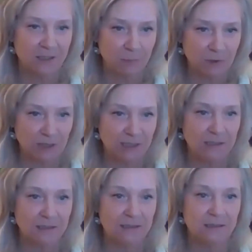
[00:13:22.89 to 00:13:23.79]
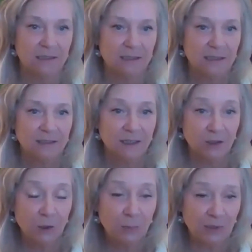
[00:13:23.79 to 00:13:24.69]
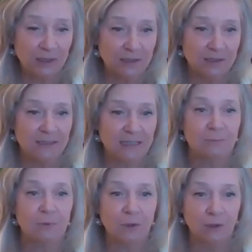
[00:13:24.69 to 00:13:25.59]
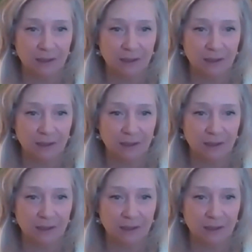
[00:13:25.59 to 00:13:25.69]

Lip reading: expertise that you bring to the table.